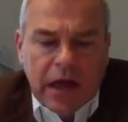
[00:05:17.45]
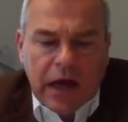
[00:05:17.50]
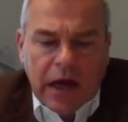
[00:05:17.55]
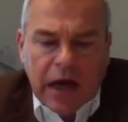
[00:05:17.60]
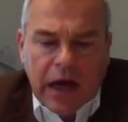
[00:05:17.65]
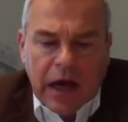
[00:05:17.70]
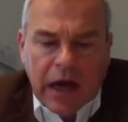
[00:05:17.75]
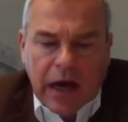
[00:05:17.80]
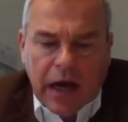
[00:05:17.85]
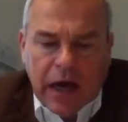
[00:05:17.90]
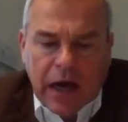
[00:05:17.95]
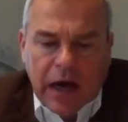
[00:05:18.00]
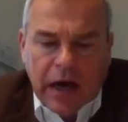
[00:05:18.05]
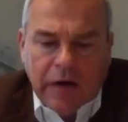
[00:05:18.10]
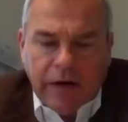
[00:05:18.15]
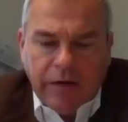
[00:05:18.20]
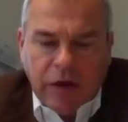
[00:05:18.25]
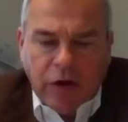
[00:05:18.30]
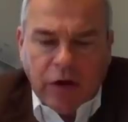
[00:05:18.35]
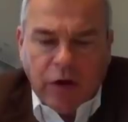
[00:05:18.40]

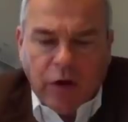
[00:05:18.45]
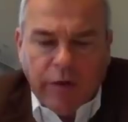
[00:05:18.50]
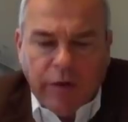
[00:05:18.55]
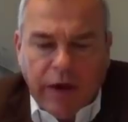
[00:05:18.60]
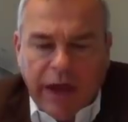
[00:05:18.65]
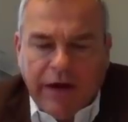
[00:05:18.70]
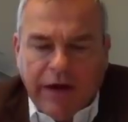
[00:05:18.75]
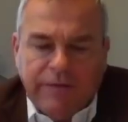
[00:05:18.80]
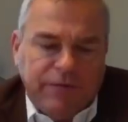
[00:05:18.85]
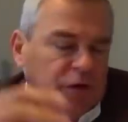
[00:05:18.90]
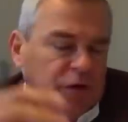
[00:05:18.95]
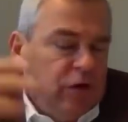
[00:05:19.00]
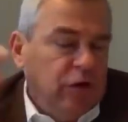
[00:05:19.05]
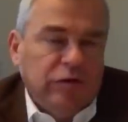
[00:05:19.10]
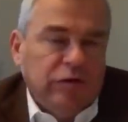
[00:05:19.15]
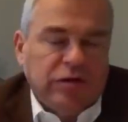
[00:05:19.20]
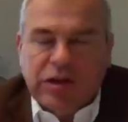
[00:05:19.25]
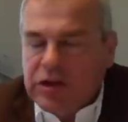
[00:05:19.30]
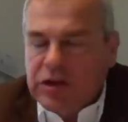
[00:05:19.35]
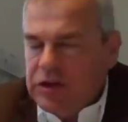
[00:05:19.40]
You know, we have
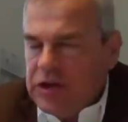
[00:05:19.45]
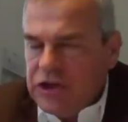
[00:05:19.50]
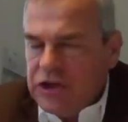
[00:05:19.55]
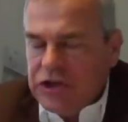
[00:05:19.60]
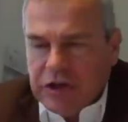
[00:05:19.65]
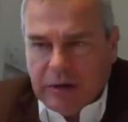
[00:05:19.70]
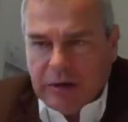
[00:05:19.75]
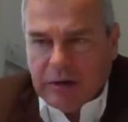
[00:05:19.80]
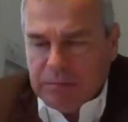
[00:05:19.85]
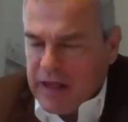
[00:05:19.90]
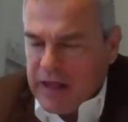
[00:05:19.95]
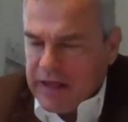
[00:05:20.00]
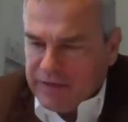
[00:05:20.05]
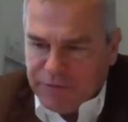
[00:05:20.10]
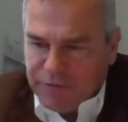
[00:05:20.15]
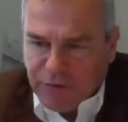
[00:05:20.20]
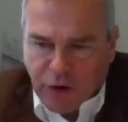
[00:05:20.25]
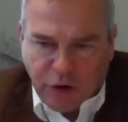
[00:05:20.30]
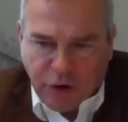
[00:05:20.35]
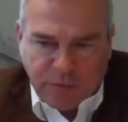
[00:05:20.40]
used the digital
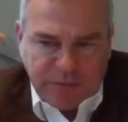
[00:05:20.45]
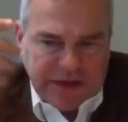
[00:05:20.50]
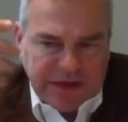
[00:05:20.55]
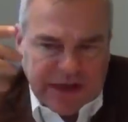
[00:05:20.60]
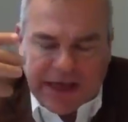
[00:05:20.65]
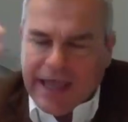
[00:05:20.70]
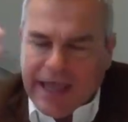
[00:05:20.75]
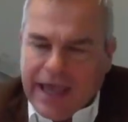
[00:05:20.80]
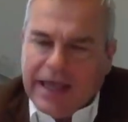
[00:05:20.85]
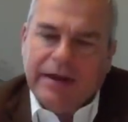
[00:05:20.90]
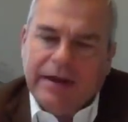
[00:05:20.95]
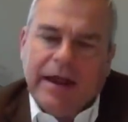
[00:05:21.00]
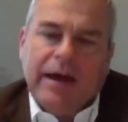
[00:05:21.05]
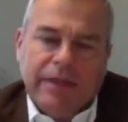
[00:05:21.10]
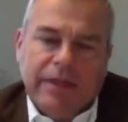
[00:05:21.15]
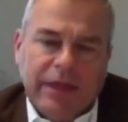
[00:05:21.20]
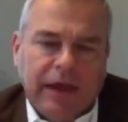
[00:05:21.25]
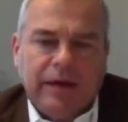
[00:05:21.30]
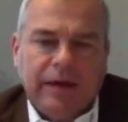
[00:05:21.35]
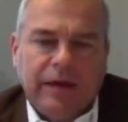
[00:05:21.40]
platforms. Again, I
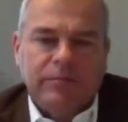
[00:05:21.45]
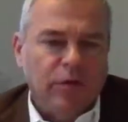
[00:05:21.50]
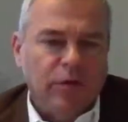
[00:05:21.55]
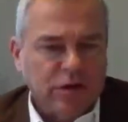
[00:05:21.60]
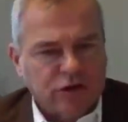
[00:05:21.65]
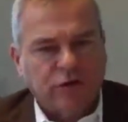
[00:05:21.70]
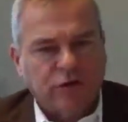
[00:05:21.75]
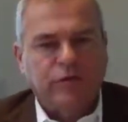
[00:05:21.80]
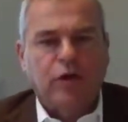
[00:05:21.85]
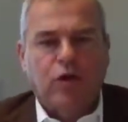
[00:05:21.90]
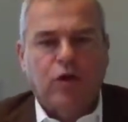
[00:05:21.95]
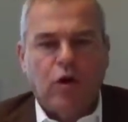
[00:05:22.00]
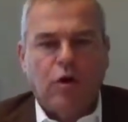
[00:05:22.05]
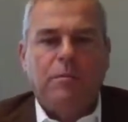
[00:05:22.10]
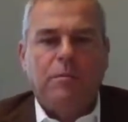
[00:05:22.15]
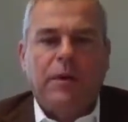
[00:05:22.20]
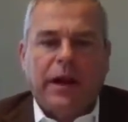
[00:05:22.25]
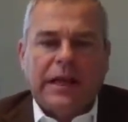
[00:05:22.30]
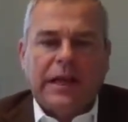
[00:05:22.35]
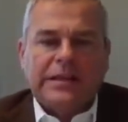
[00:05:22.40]
think most of the
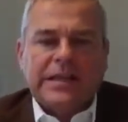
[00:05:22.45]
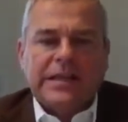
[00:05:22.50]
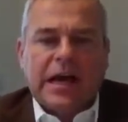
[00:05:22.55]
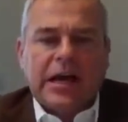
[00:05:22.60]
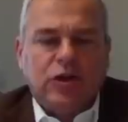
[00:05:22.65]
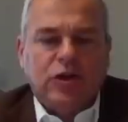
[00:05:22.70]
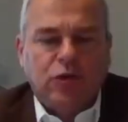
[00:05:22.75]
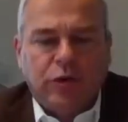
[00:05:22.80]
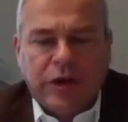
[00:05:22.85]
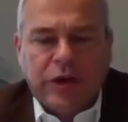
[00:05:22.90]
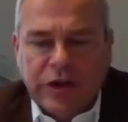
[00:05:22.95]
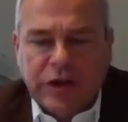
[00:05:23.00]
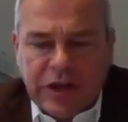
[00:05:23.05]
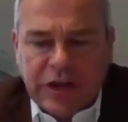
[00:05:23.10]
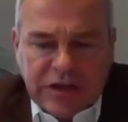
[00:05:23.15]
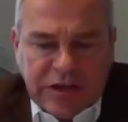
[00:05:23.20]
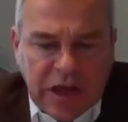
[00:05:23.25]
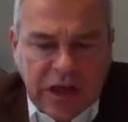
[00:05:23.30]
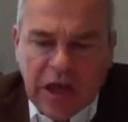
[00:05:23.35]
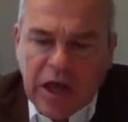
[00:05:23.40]
companies are doing
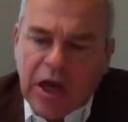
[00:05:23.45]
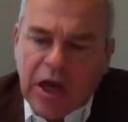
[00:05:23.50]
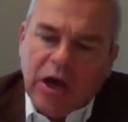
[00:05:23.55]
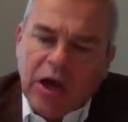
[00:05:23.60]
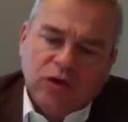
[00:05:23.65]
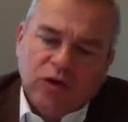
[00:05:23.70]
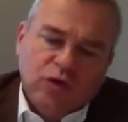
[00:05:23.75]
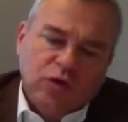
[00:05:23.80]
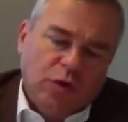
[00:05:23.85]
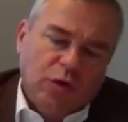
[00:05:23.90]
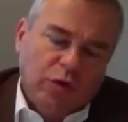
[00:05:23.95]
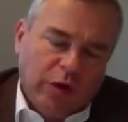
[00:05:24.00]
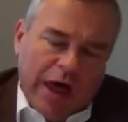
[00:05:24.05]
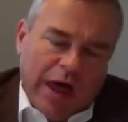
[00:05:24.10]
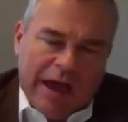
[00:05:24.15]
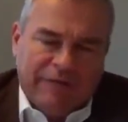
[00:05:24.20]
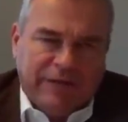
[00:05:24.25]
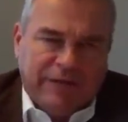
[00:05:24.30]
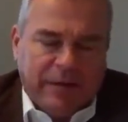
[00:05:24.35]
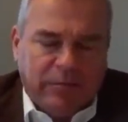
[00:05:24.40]
this to do
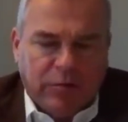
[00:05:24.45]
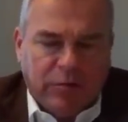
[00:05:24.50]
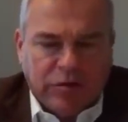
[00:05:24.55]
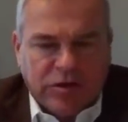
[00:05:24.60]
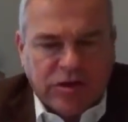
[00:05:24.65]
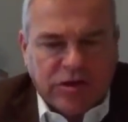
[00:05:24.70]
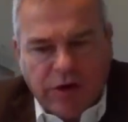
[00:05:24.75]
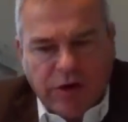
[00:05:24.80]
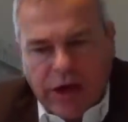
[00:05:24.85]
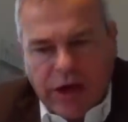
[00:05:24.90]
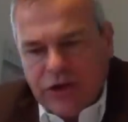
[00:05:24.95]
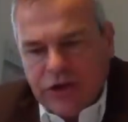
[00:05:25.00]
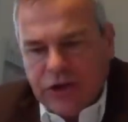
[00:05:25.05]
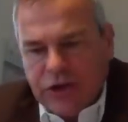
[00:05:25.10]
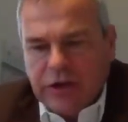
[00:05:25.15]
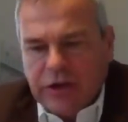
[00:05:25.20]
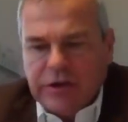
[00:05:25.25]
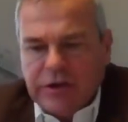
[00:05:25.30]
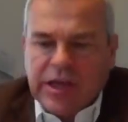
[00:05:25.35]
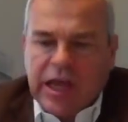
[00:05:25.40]
live
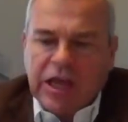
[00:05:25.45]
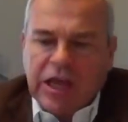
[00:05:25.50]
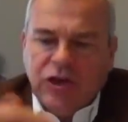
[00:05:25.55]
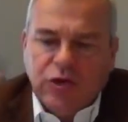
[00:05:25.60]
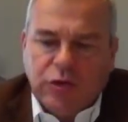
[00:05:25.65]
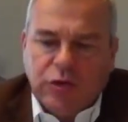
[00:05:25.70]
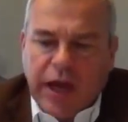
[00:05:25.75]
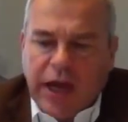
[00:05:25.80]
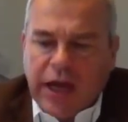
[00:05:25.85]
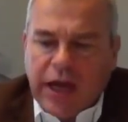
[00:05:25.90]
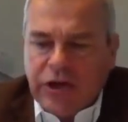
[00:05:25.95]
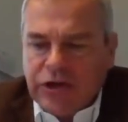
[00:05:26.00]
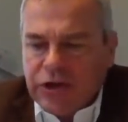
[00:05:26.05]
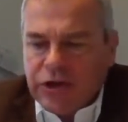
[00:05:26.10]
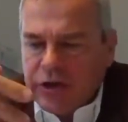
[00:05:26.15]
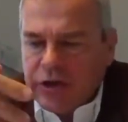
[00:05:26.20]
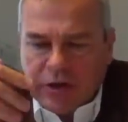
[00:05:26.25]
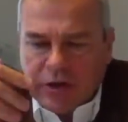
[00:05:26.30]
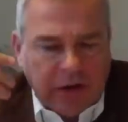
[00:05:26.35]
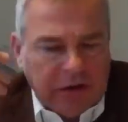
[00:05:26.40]
demonstrations,
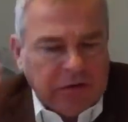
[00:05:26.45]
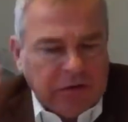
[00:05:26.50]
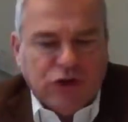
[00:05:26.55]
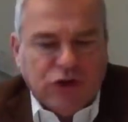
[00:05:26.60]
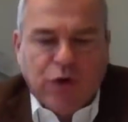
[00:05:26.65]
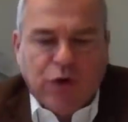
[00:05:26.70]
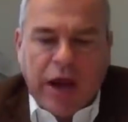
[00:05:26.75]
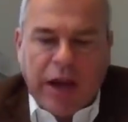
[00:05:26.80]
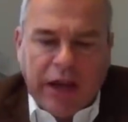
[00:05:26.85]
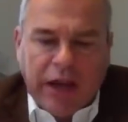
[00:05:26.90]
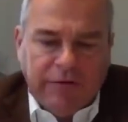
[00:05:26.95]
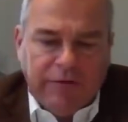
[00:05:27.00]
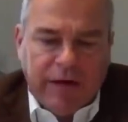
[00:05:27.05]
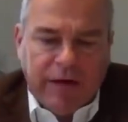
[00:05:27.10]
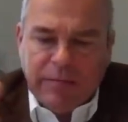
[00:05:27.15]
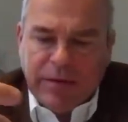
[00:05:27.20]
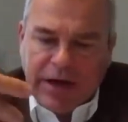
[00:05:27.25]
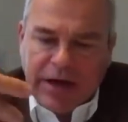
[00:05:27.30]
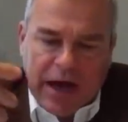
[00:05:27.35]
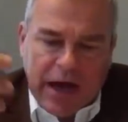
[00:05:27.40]
education, training
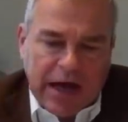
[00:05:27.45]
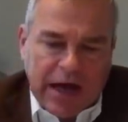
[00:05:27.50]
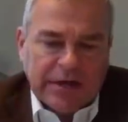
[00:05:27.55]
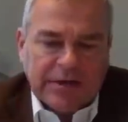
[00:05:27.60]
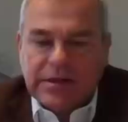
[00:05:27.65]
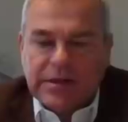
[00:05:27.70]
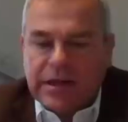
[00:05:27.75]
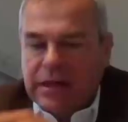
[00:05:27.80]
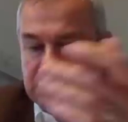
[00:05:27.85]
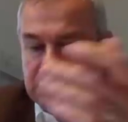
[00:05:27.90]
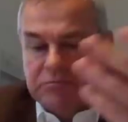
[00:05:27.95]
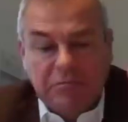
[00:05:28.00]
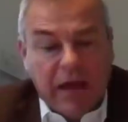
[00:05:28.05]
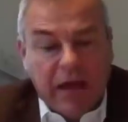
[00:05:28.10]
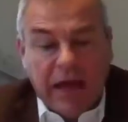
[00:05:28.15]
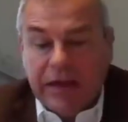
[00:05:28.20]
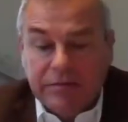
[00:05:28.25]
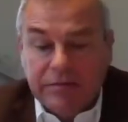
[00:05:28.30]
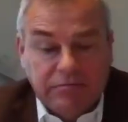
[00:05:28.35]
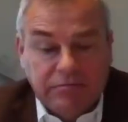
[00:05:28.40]
webinars, and
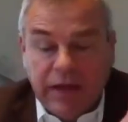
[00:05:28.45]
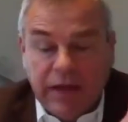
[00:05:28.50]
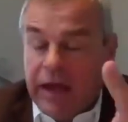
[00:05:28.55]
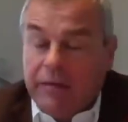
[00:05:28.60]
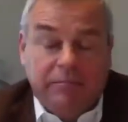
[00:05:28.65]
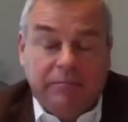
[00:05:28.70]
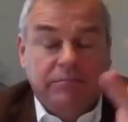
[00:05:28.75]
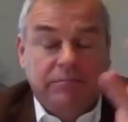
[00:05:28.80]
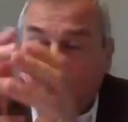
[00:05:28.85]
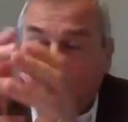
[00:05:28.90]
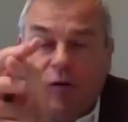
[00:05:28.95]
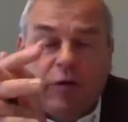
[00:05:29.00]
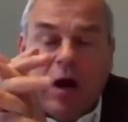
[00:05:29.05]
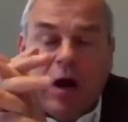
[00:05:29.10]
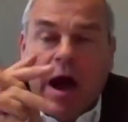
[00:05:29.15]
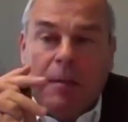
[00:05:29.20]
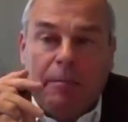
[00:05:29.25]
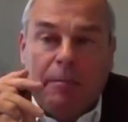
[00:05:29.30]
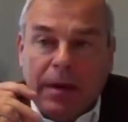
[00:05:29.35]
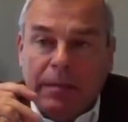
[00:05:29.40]
yeah, for
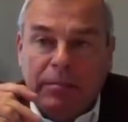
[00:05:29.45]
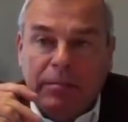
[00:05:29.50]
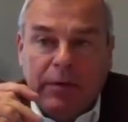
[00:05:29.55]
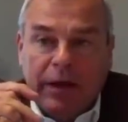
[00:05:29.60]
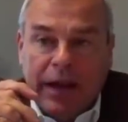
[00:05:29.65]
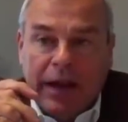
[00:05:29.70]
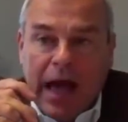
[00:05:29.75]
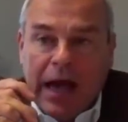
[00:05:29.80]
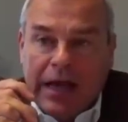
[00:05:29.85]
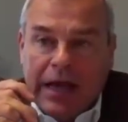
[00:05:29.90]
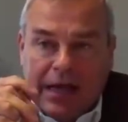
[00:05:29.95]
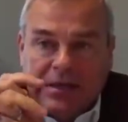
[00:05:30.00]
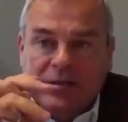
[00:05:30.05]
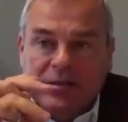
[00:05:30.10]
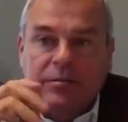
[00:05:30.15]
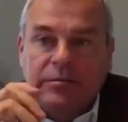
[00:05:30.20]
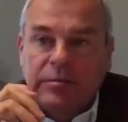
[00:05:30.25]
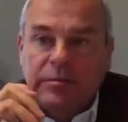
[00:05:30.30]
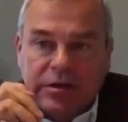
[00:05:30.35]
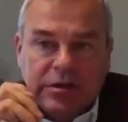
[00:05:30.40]
our people and our
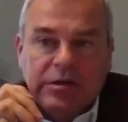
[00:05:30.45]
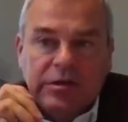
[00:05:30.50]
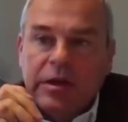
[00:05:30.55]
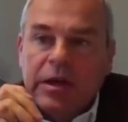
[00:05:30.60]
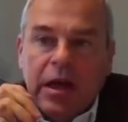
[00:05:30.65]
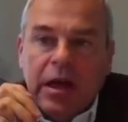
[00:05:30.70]
customers.